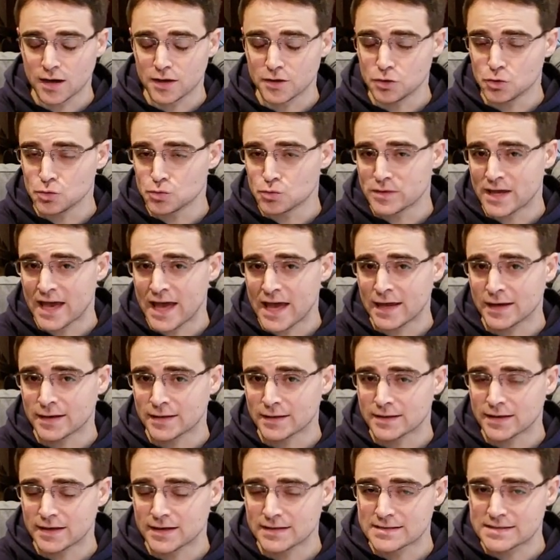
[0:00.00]
You
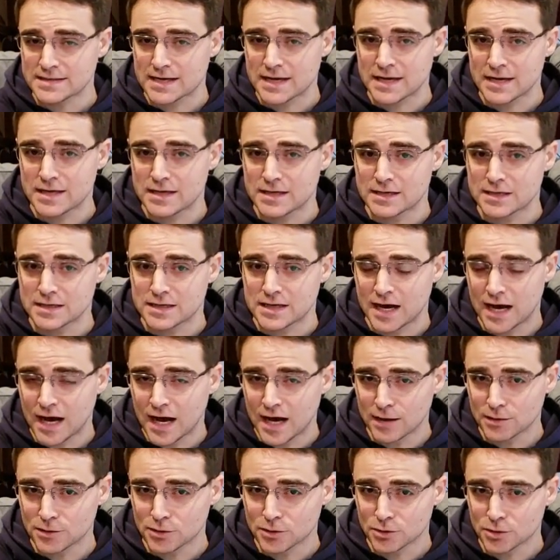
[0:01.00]
can get a
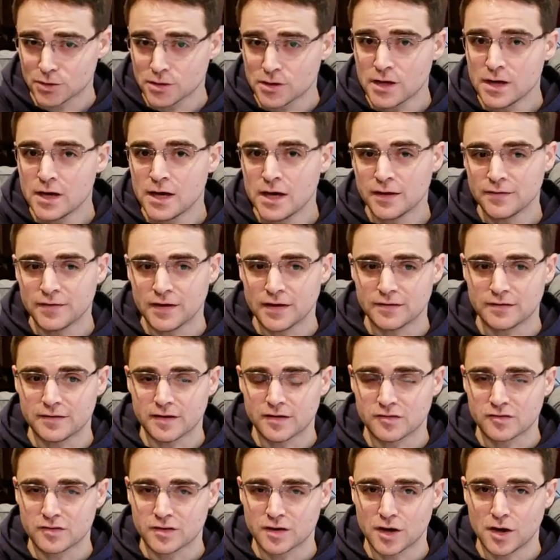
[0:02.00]
collar that
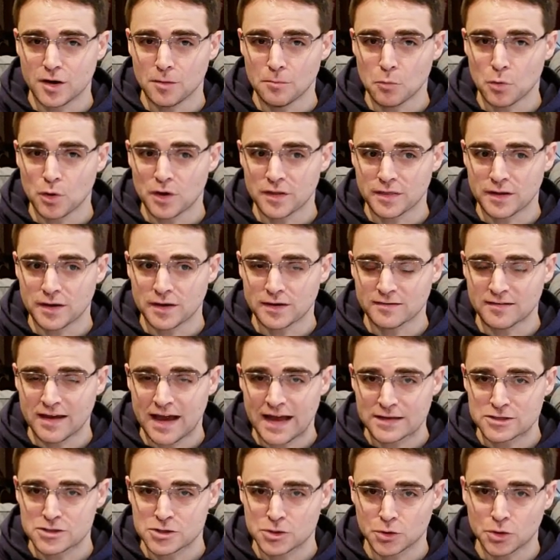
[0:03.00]
does come with an
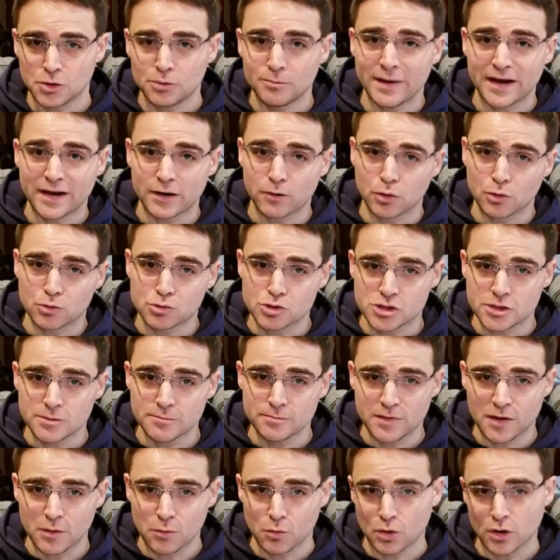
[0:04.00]
attached little
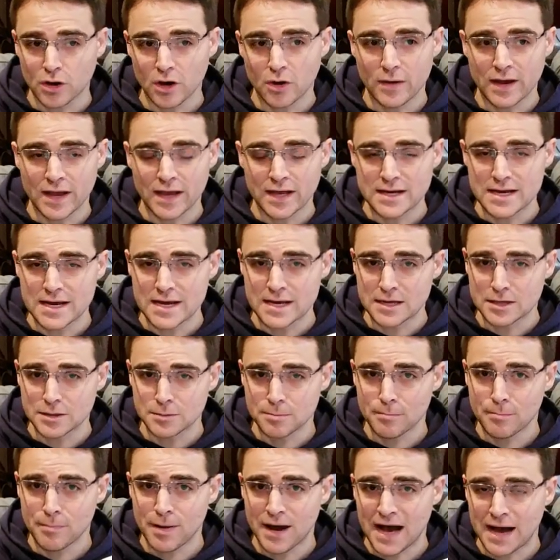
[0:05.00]
microchip that will go ahead and
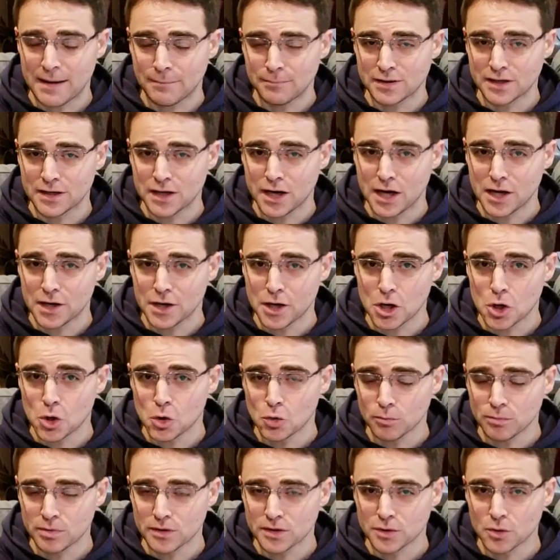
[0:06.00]
pop it on
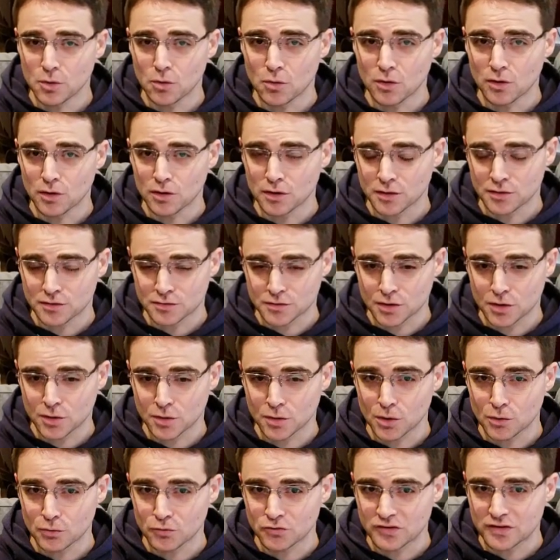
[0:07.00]
open or
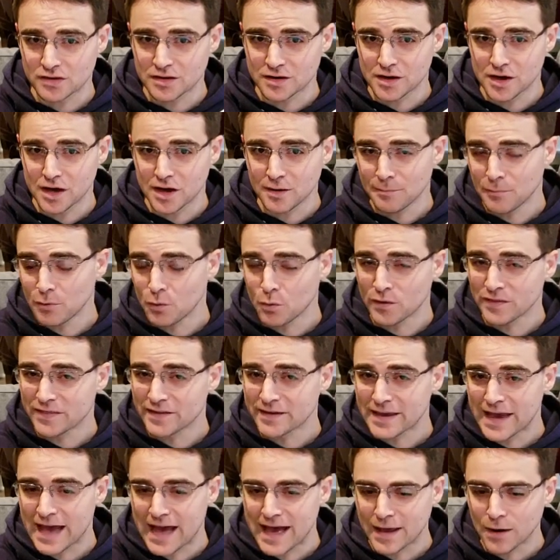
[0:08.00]
close it up when the
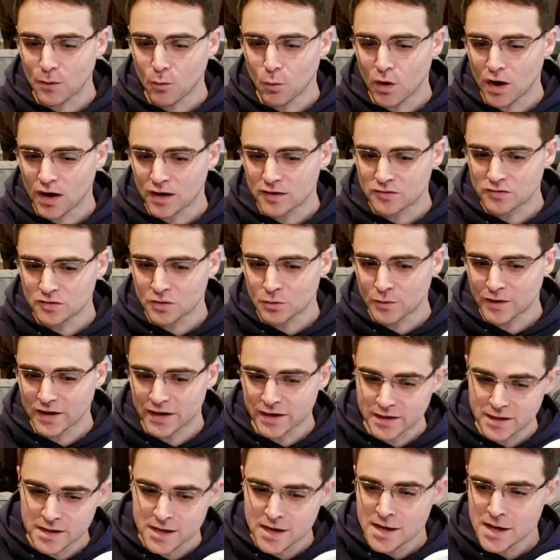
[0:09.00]
cat walks
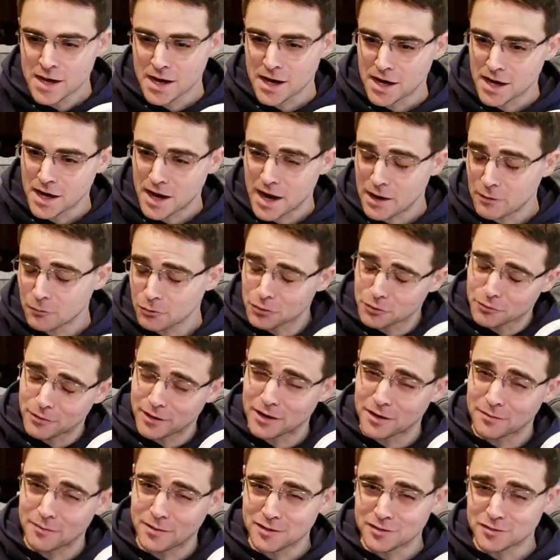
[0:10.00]
away. I would
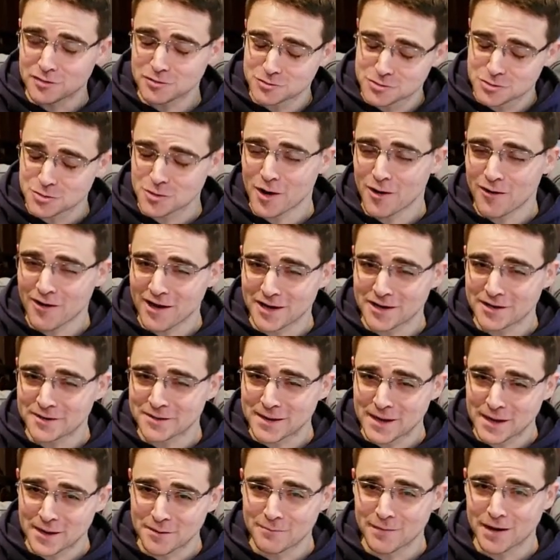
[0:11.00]
recommend you do go ahead and
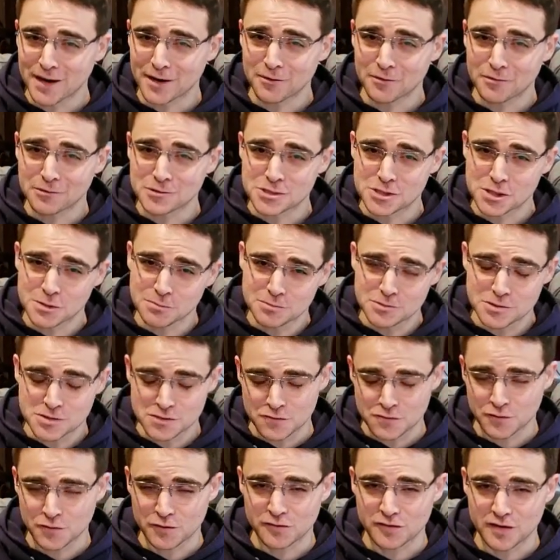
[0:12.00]
get a microchip
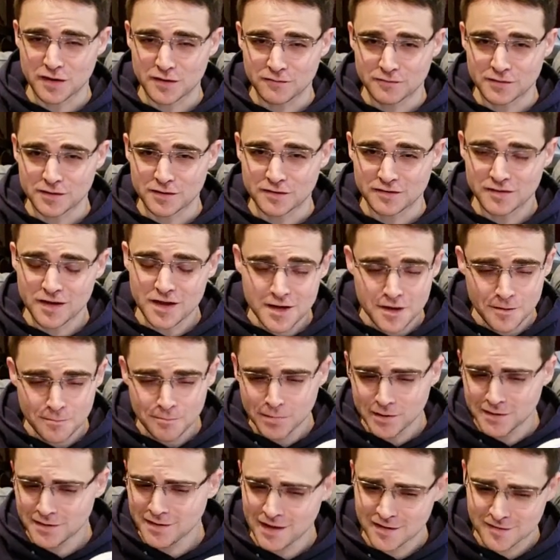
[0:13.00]
just for safety's sake,
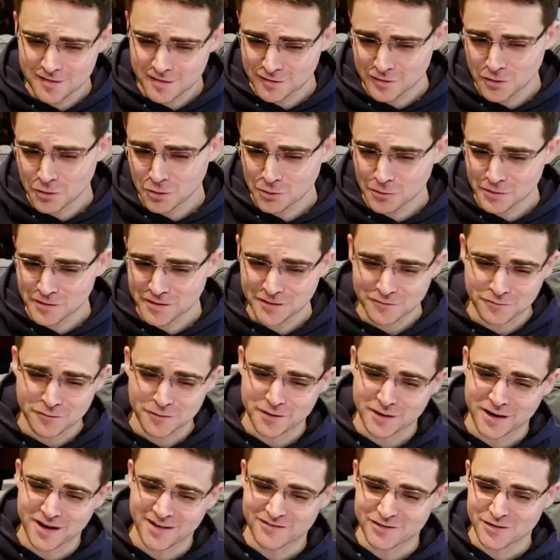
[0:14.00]
but that's a totally
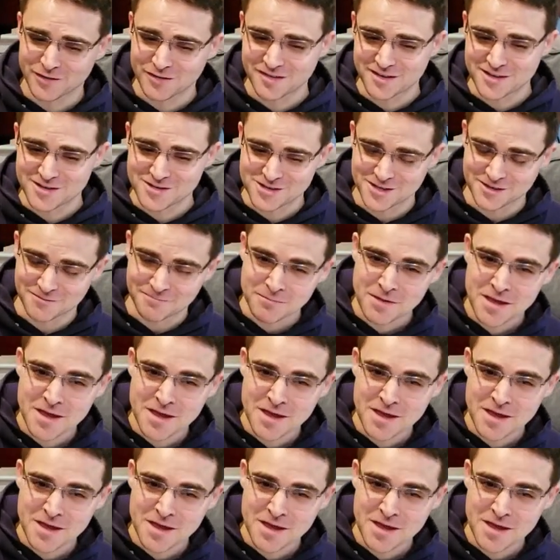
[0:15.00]
different conversation.